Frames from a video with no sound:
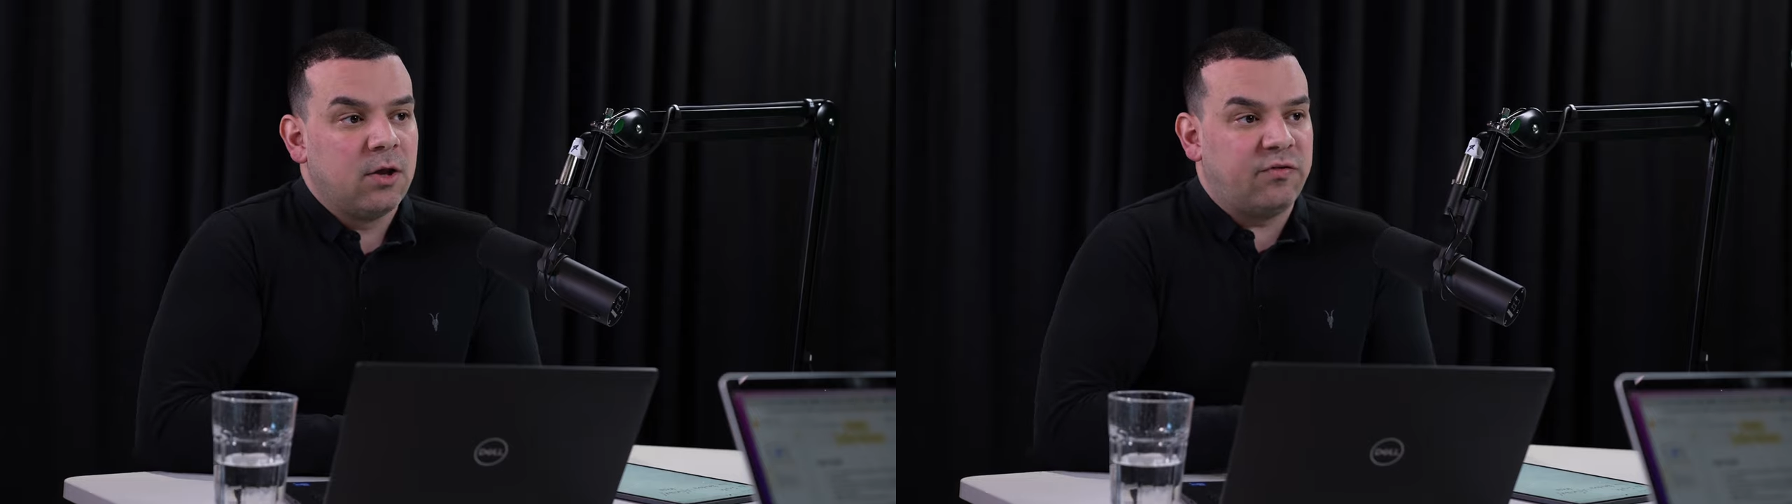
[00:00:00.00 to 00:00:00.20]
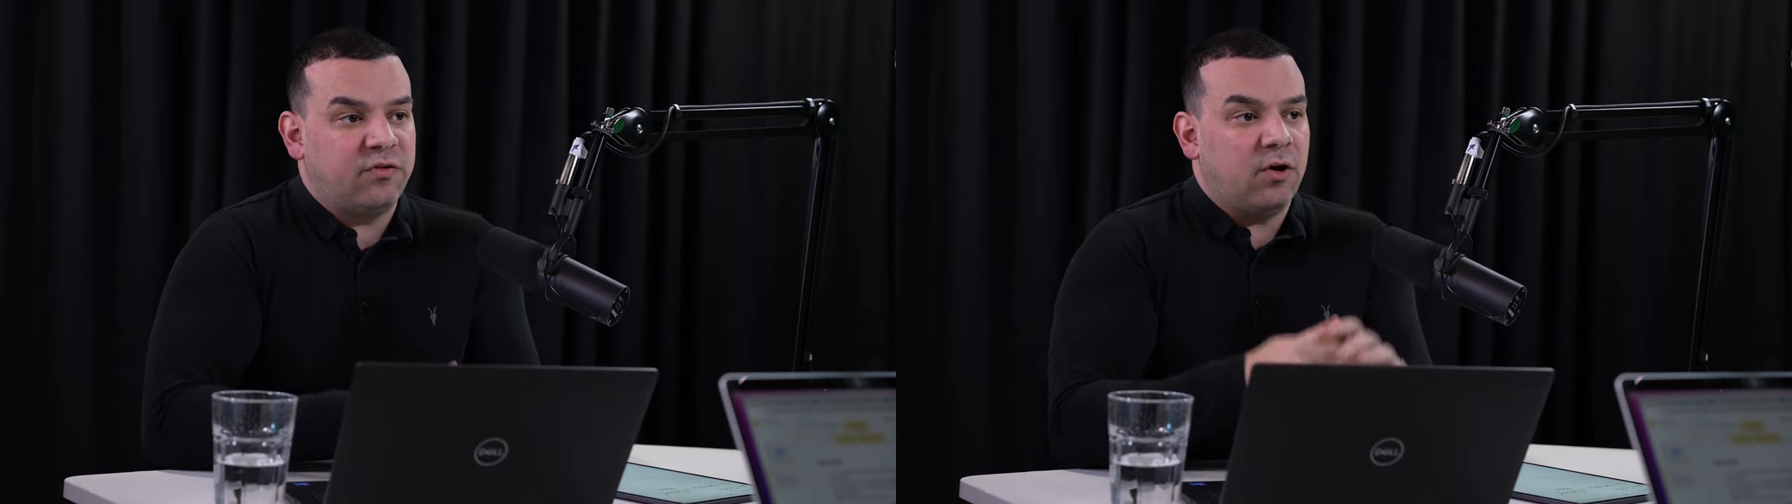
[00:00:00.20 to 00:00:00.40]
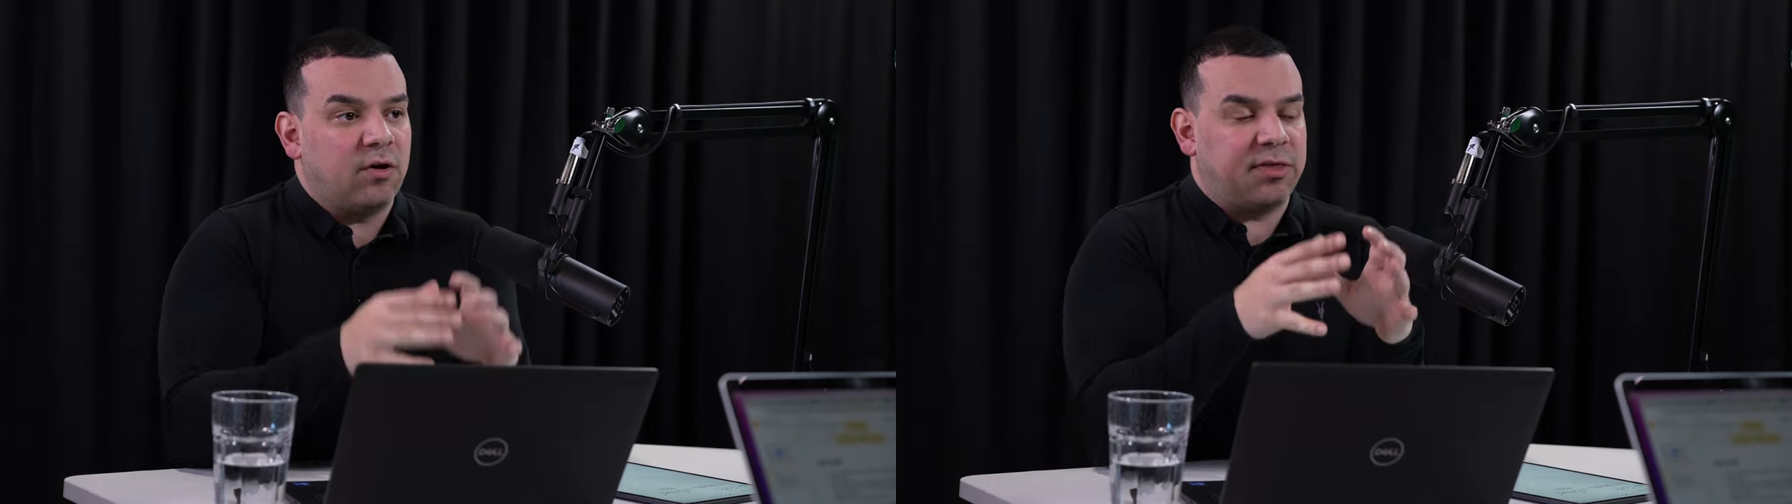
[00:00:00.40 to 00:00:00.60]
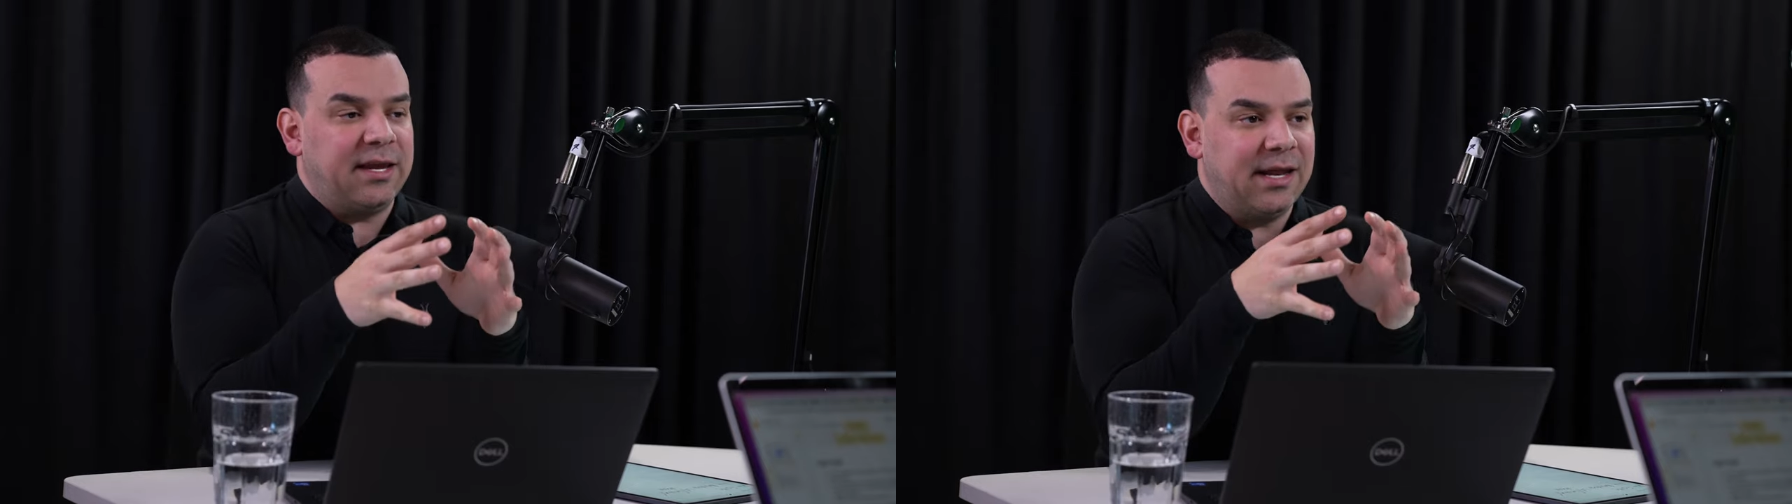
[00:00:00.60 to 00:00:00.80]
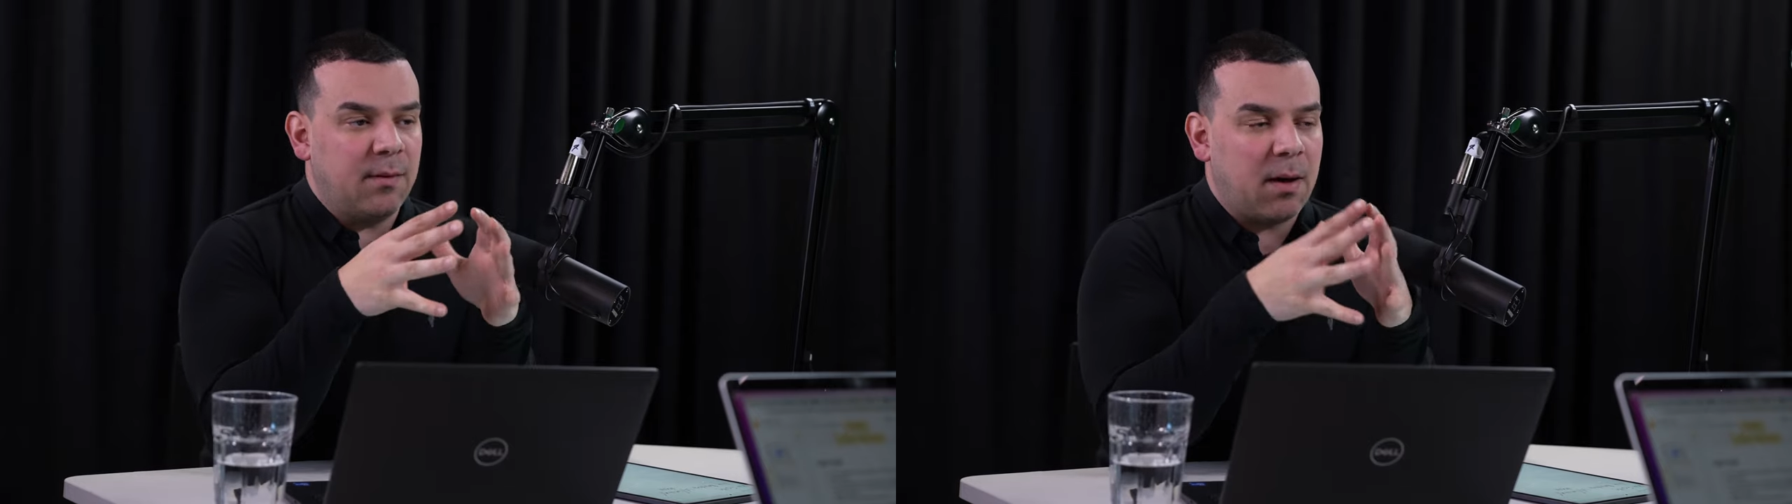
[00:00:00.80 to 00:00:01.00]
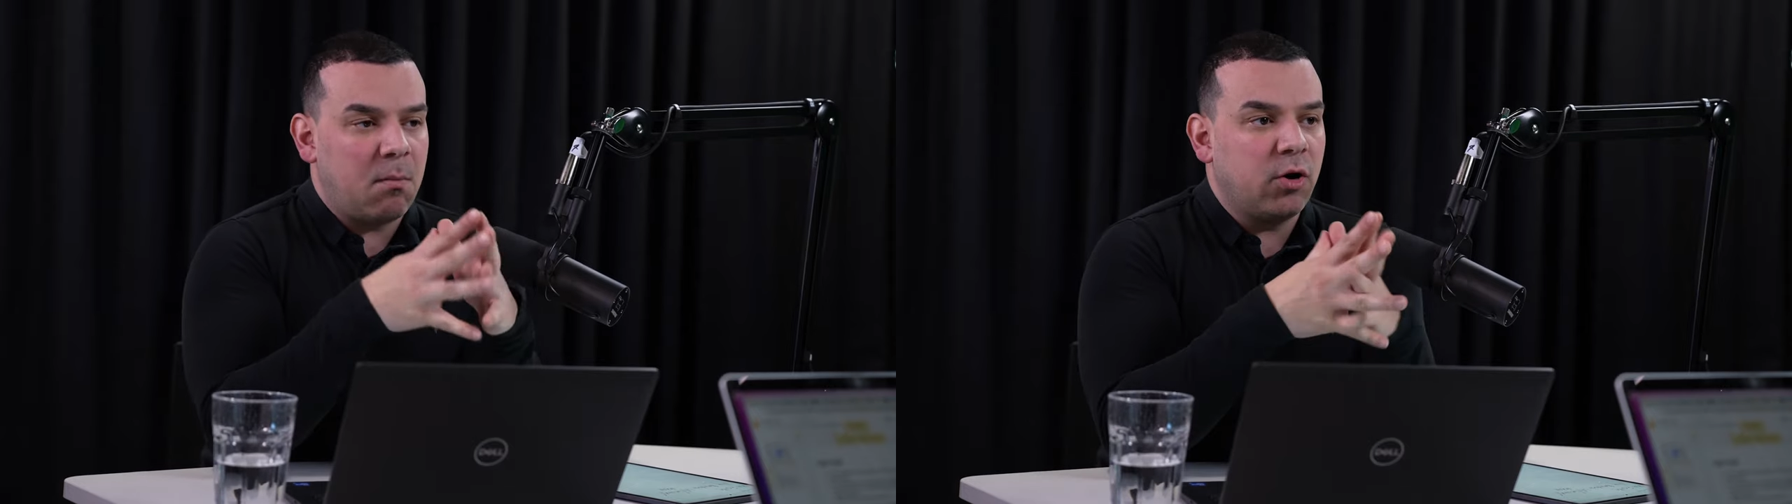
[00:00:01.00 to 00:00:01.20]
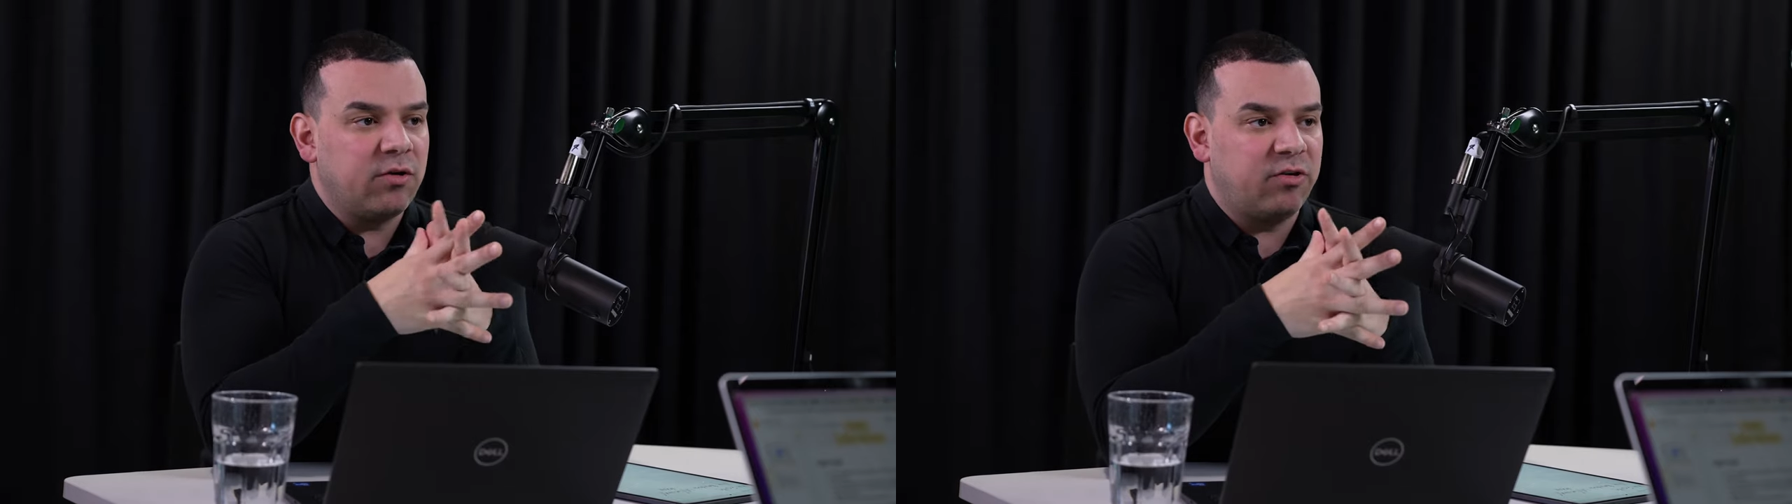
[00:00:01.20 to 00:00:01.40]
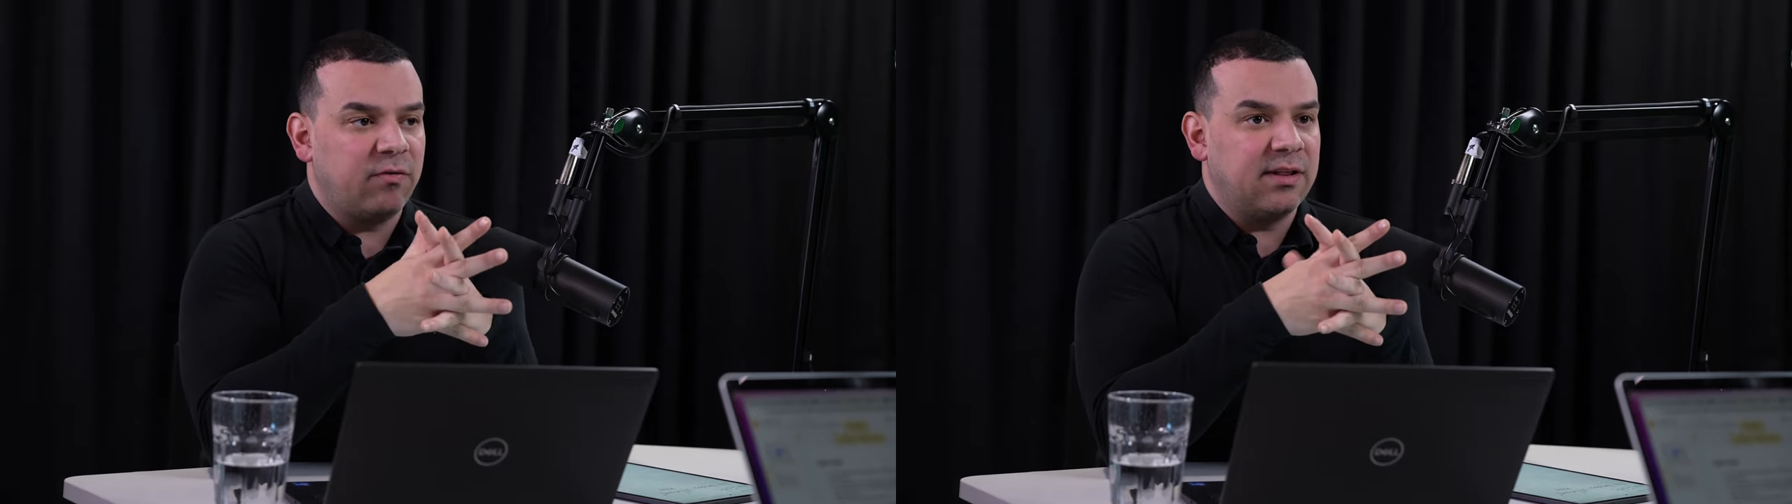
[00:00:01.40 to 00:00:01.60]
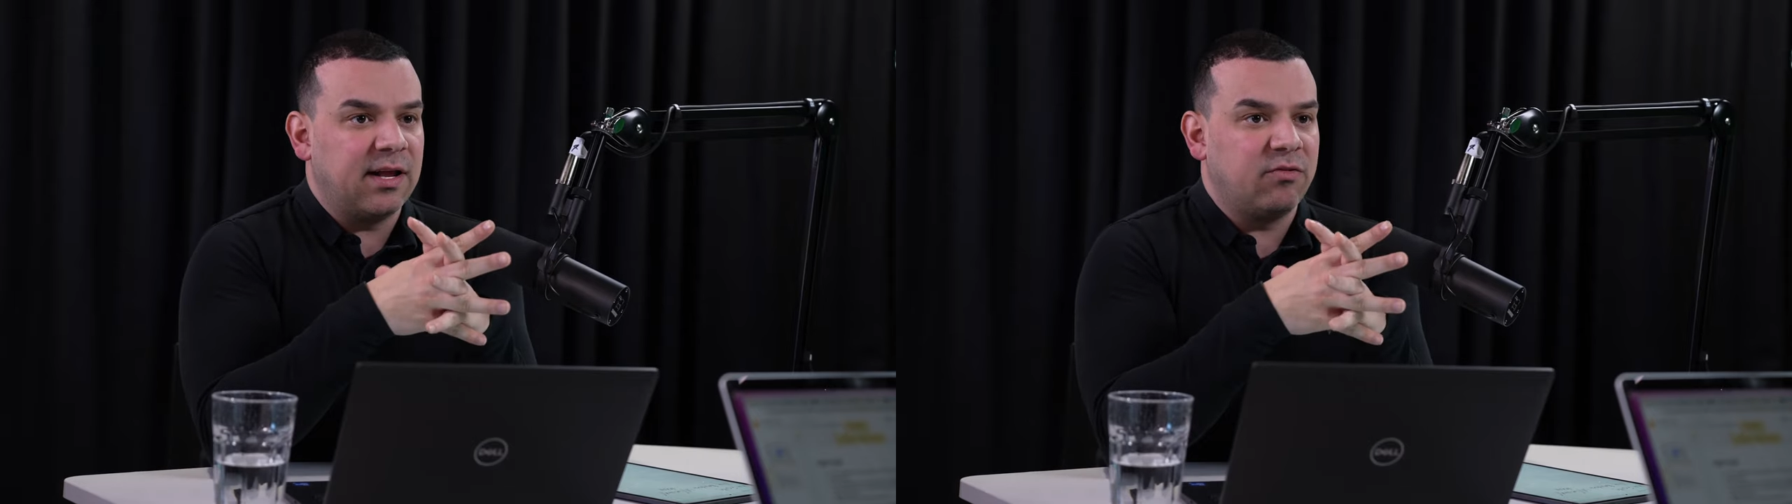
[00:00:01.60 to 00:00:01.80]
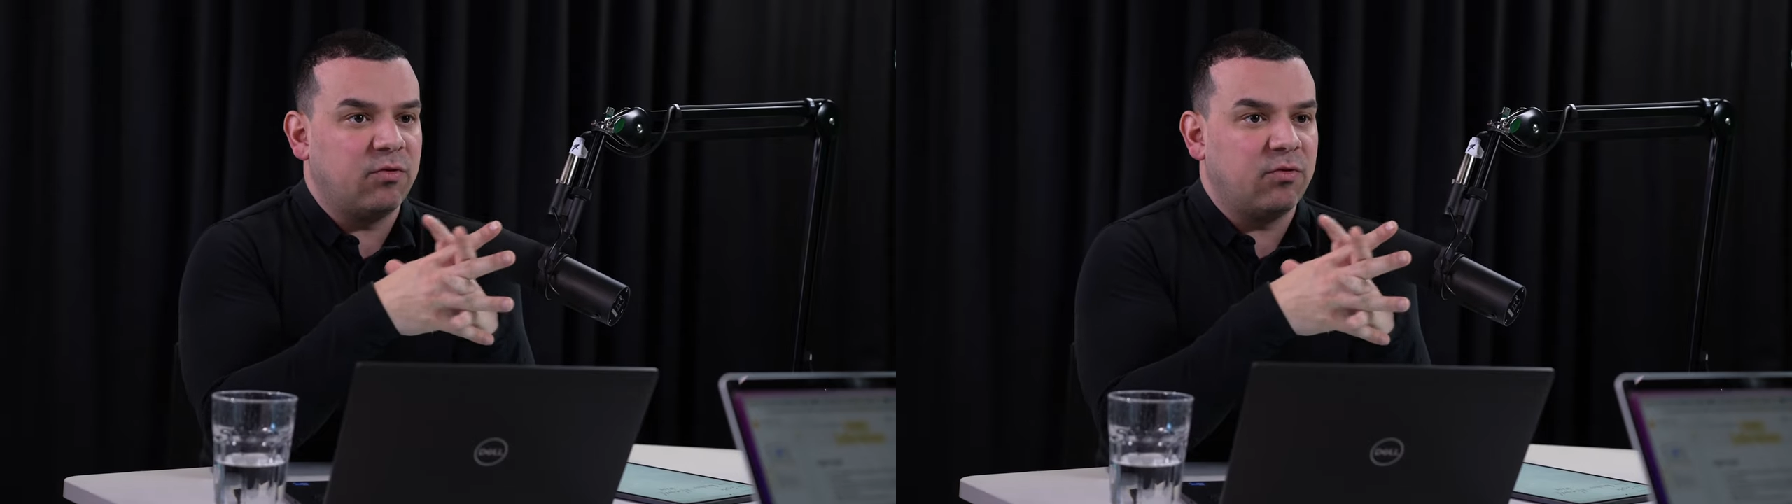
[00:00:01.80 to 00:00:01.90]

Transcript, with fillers: So, thinking about monitoring then.